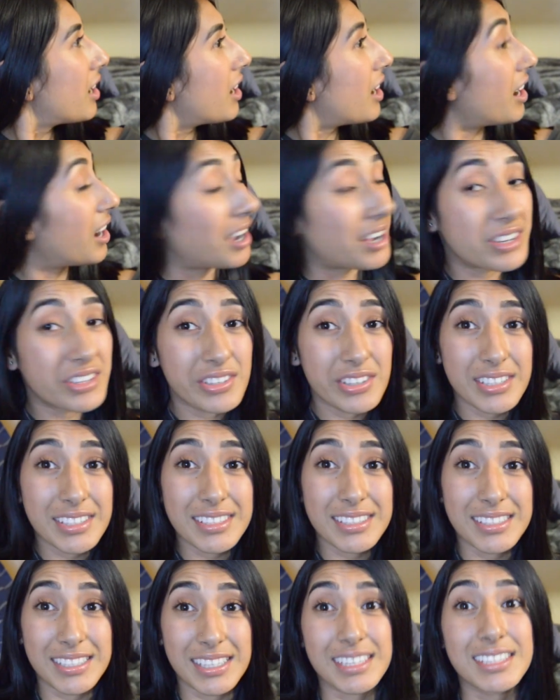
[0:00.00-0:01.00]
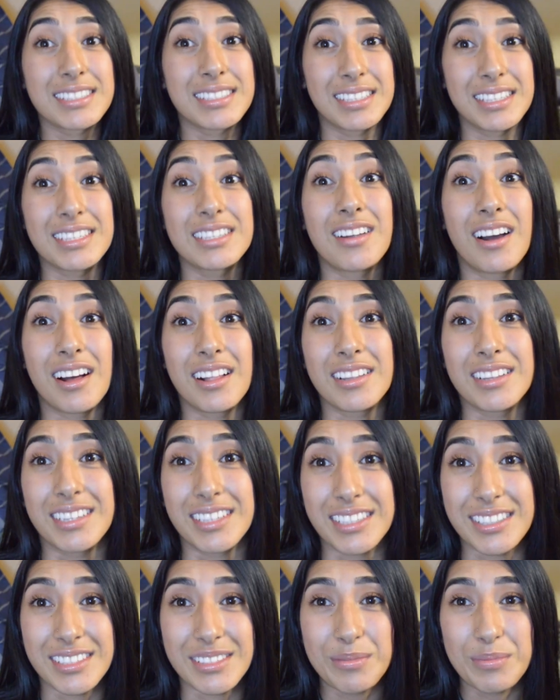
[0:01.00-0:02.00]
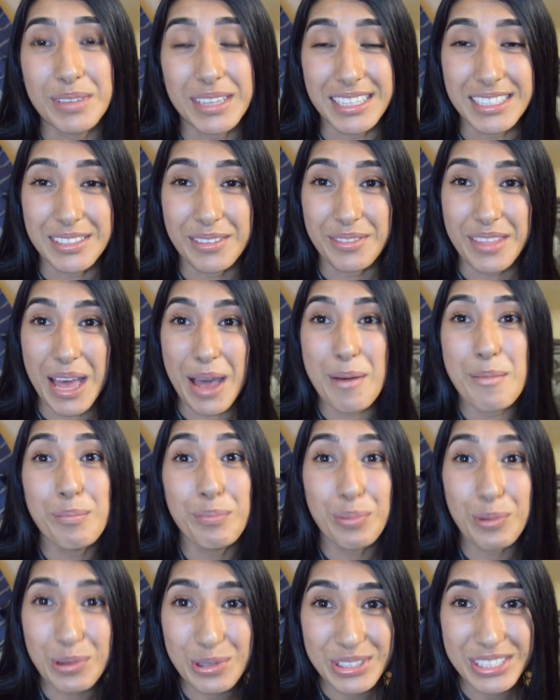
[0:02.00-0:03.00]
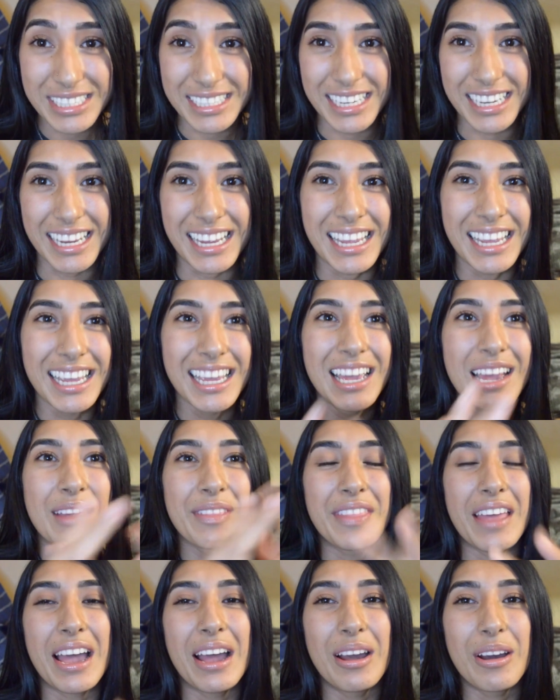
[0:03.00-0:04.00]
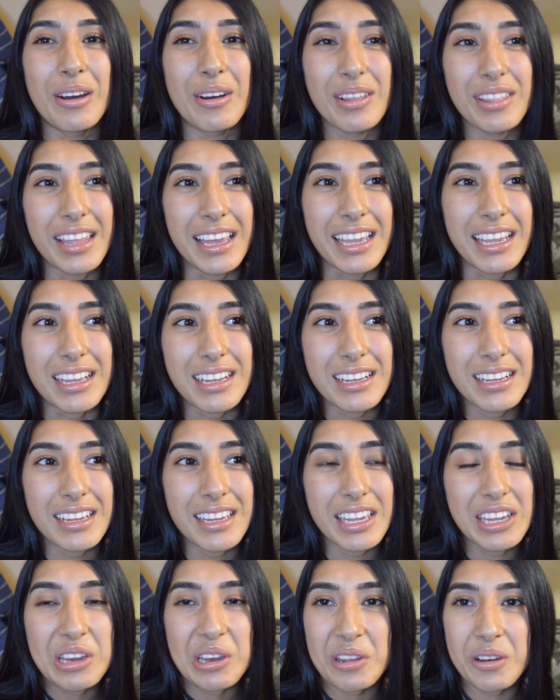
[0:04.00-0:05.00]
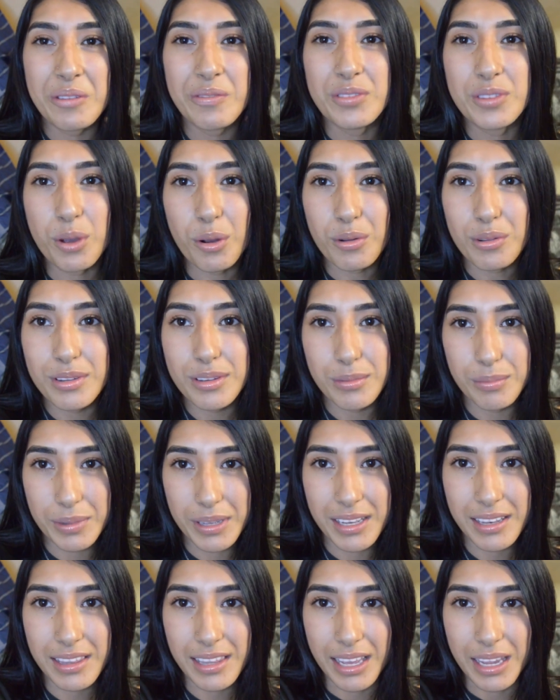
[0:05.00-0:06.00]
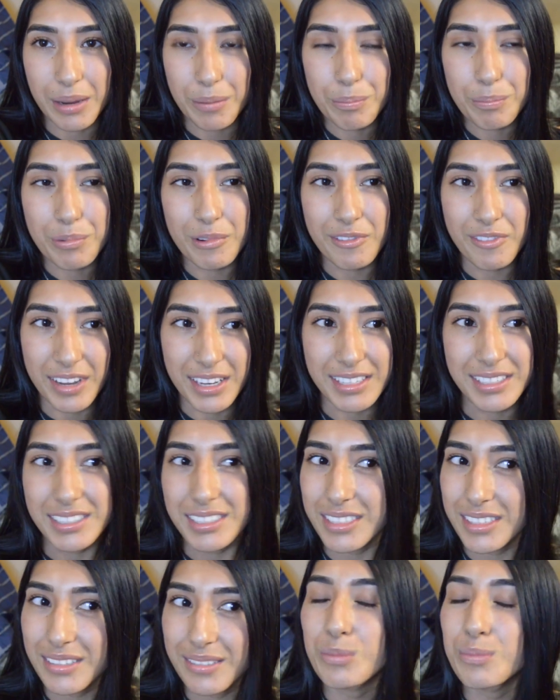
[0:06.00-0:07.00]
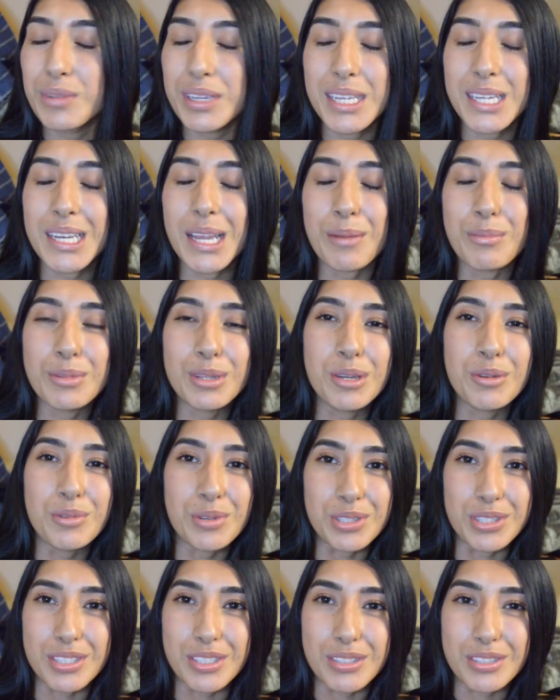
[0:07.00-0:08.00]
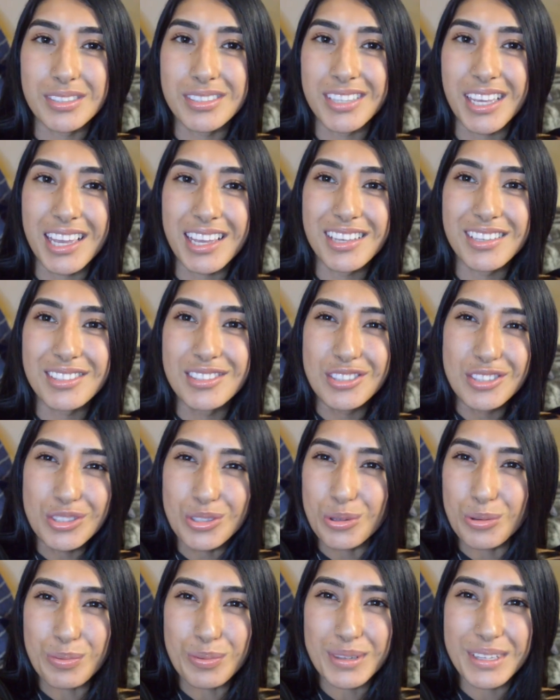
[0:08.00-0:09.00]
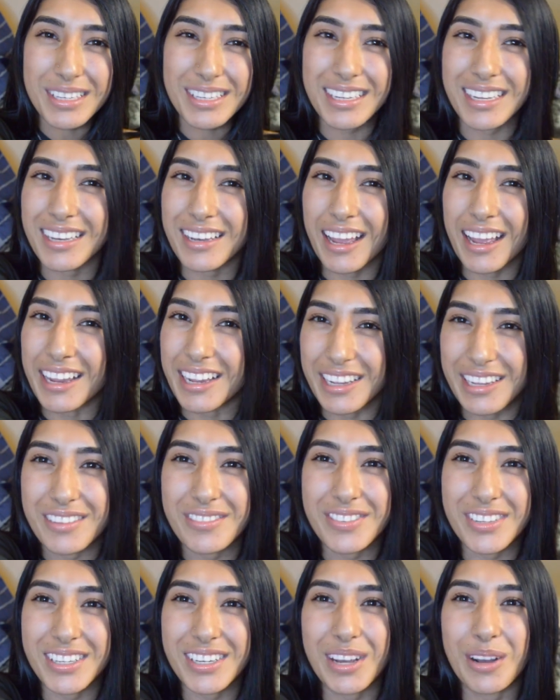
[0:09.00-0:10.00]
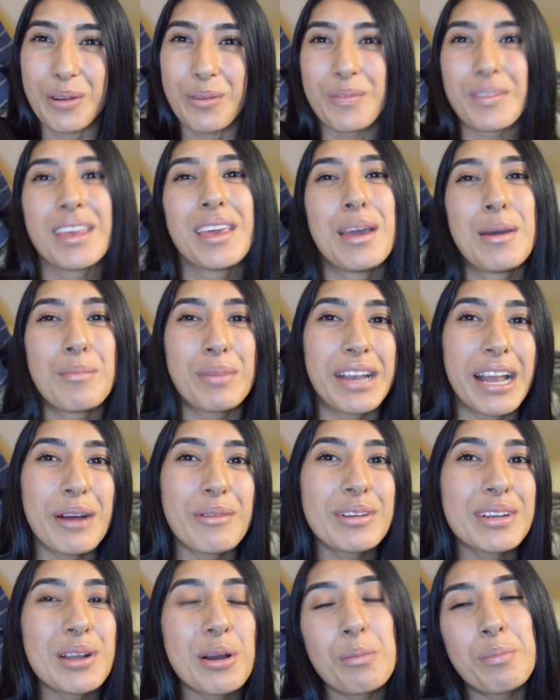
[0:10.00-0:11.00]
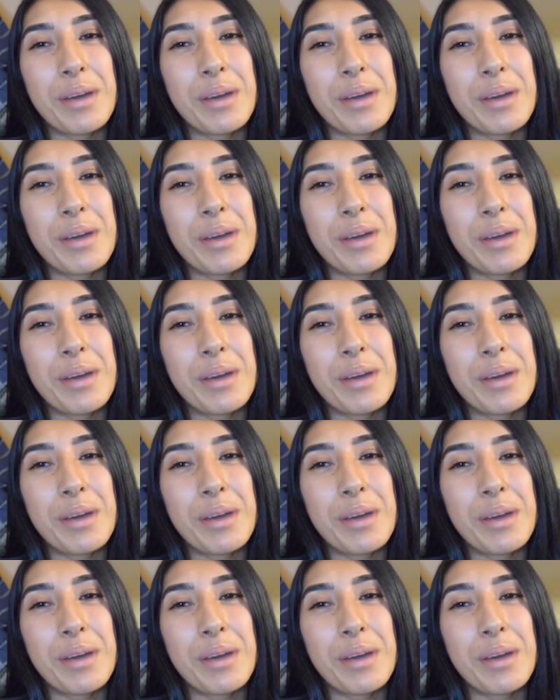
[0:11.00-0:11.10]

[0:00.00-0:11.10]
$160 because of that bullshit that like it could have totally been like prevented. Me and Emily were just like stupid and naive, you know, but now we know